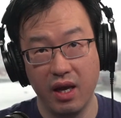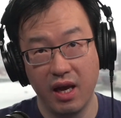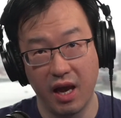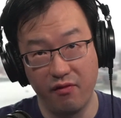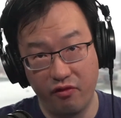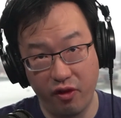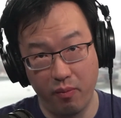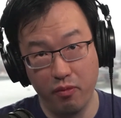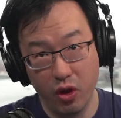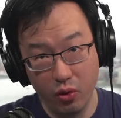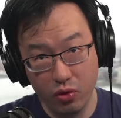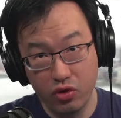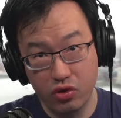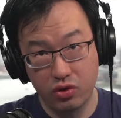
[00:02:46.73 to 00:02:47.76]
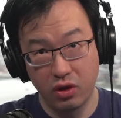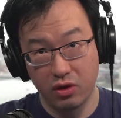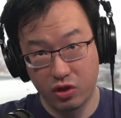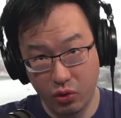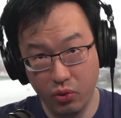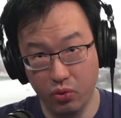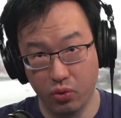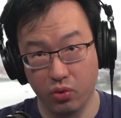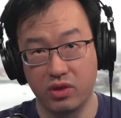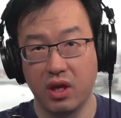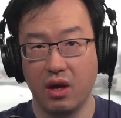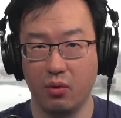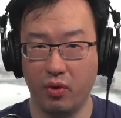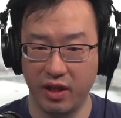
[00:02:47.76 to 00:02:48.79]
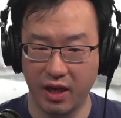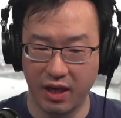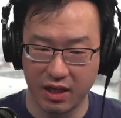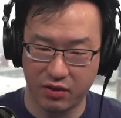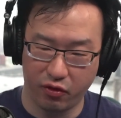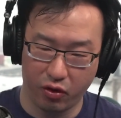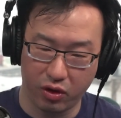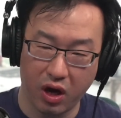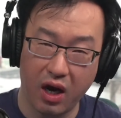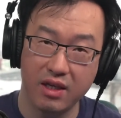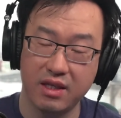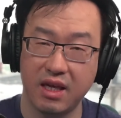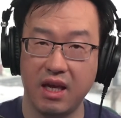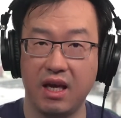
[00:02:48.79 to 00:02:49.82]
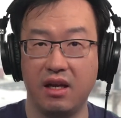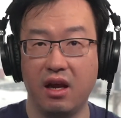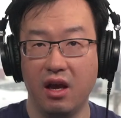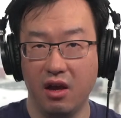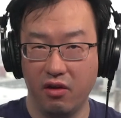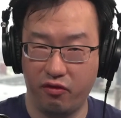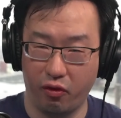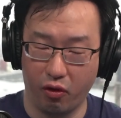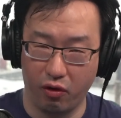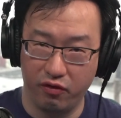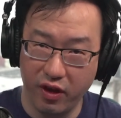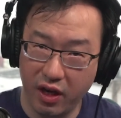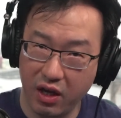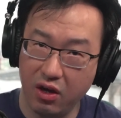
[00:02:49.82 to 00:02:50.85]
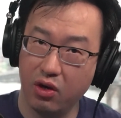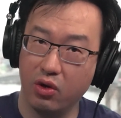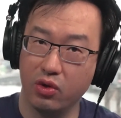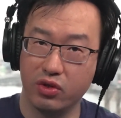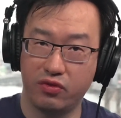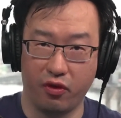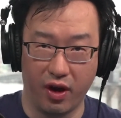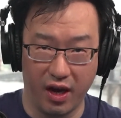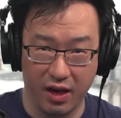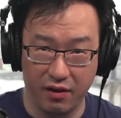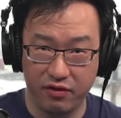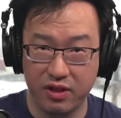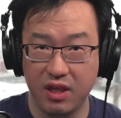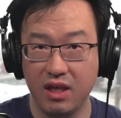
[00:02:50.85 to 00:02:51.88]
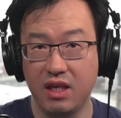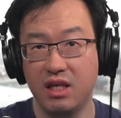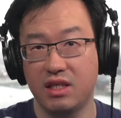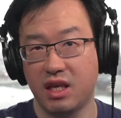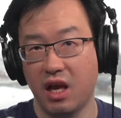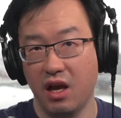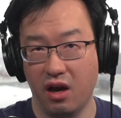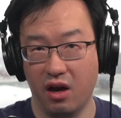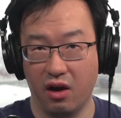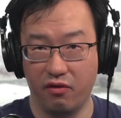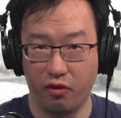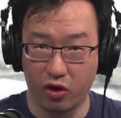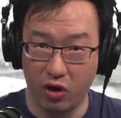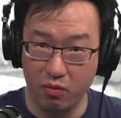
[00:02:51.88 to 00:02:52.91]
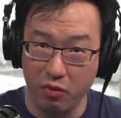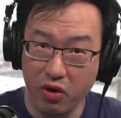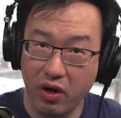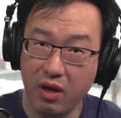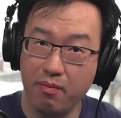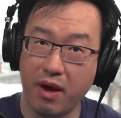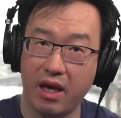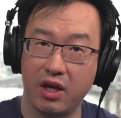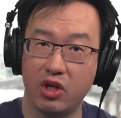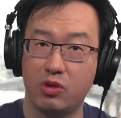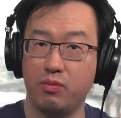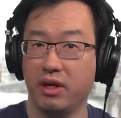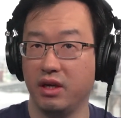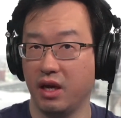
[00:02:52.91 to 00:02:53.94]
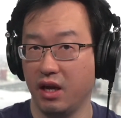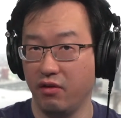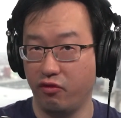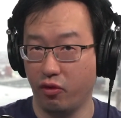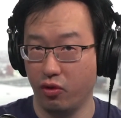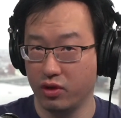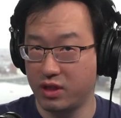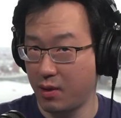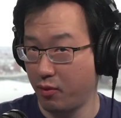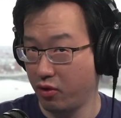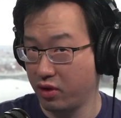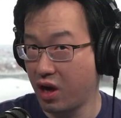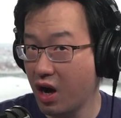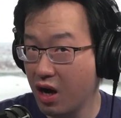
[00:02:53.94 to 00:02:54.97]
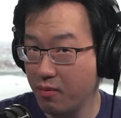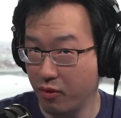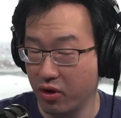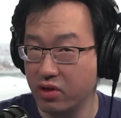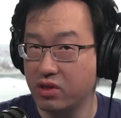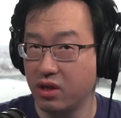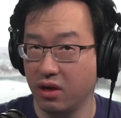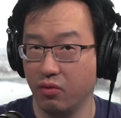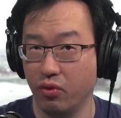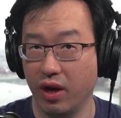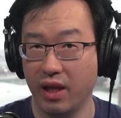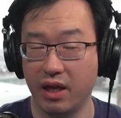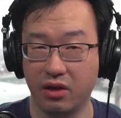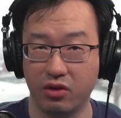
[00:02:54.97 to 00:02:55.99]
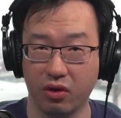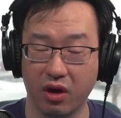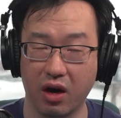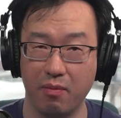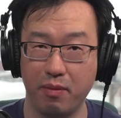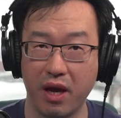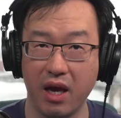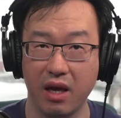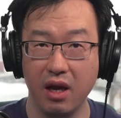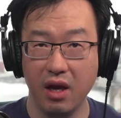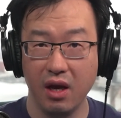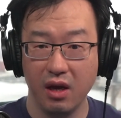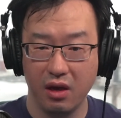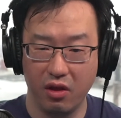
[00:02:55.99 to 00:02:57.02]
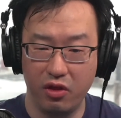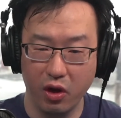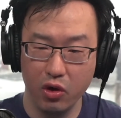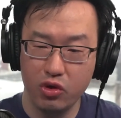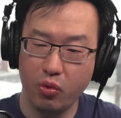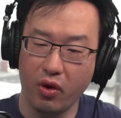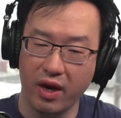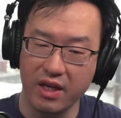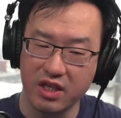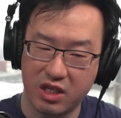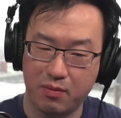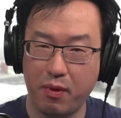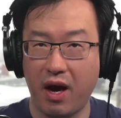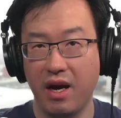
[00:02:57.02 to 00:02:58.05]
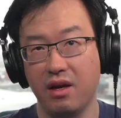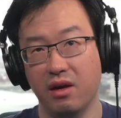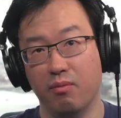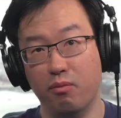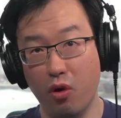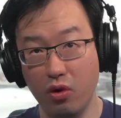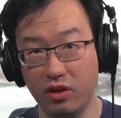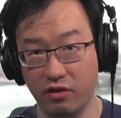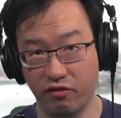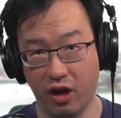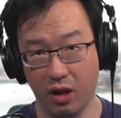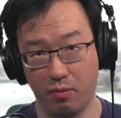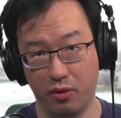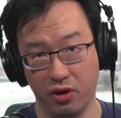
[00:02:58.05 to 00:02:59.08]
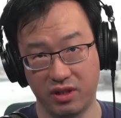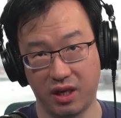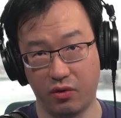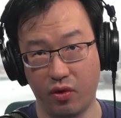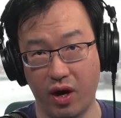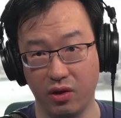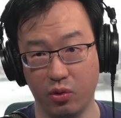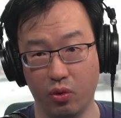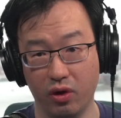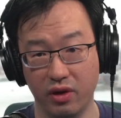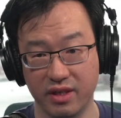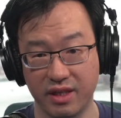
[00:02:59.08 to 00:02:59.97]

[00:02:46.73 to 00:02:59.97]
And from those tools, whether that's for content, for videos, for NFTs, for community management, and for type of commerce related to card pay, those will inspire more developers around the world and